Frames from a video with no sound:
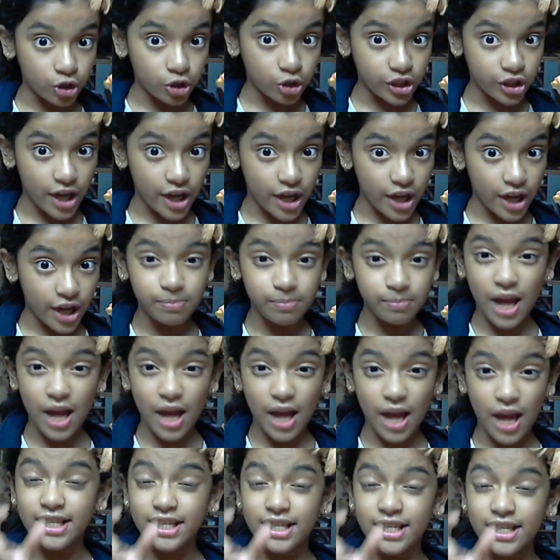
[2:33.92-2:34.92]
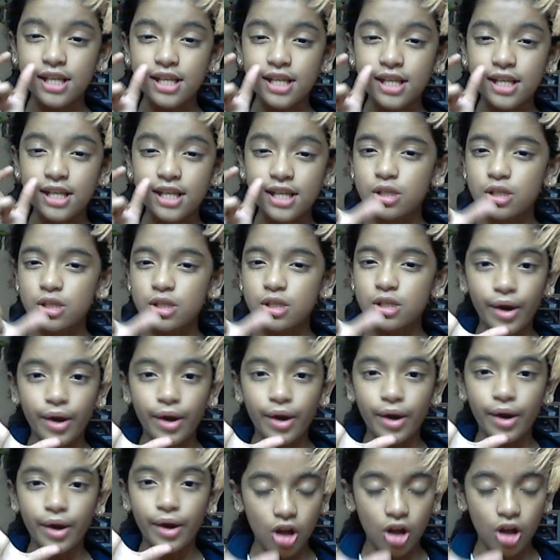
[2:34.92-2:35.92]
shaped, and it is a
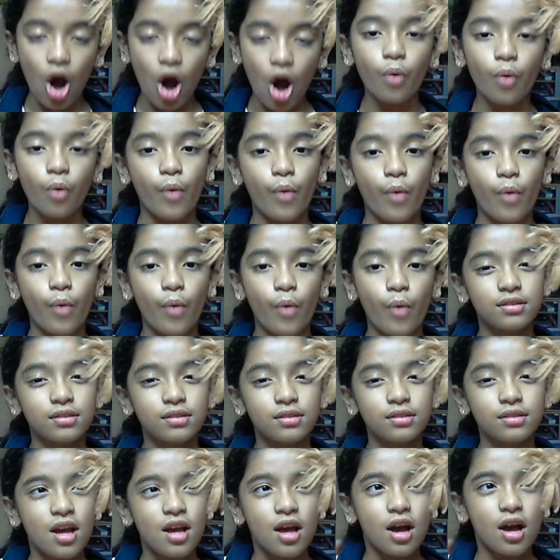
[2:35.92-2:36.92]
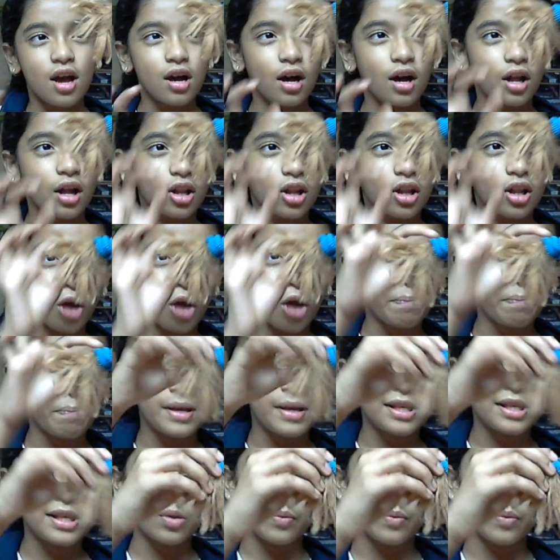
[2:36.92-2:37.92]
very long one, a long
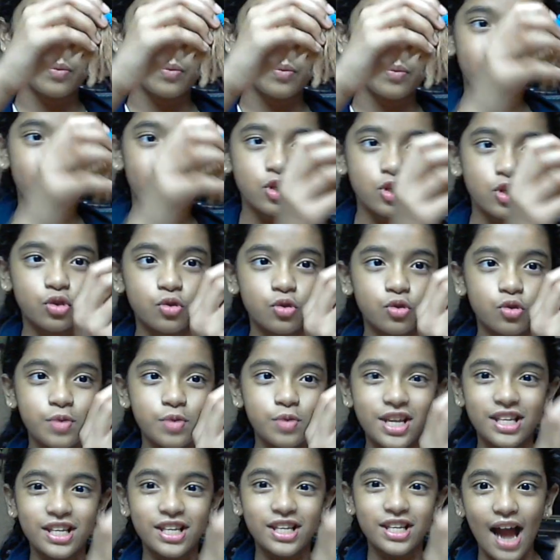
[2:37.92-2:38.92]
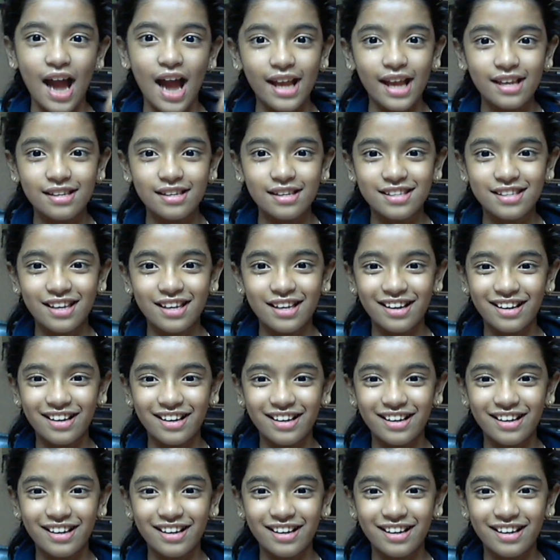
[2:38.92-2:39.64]
piece, so we have to do 3 ties.